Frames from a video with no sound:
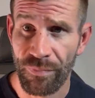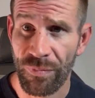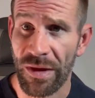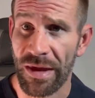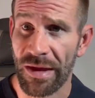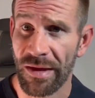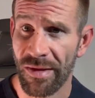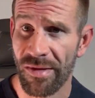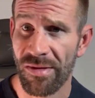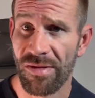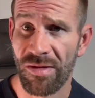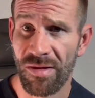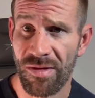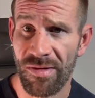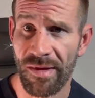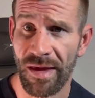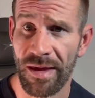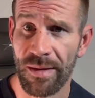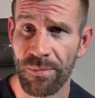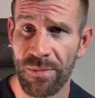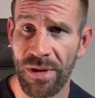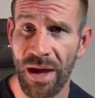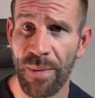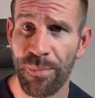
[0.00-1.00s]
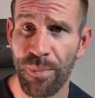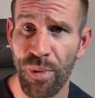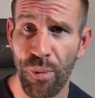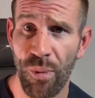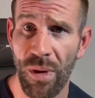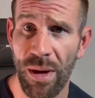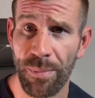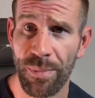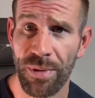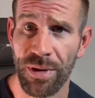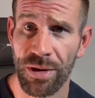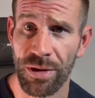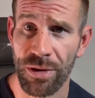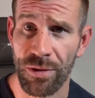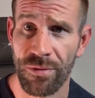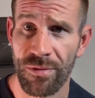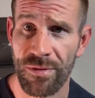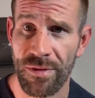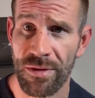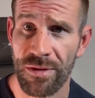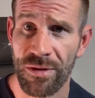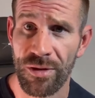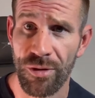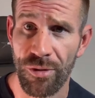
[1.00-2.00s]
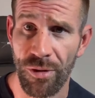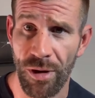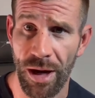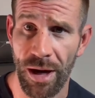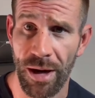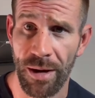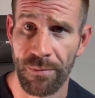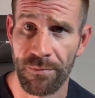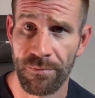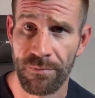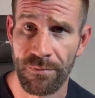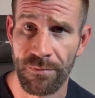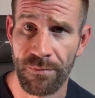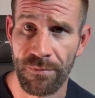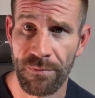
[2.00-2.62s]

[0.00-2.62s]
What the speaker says: is the same type of weapon used in the crime.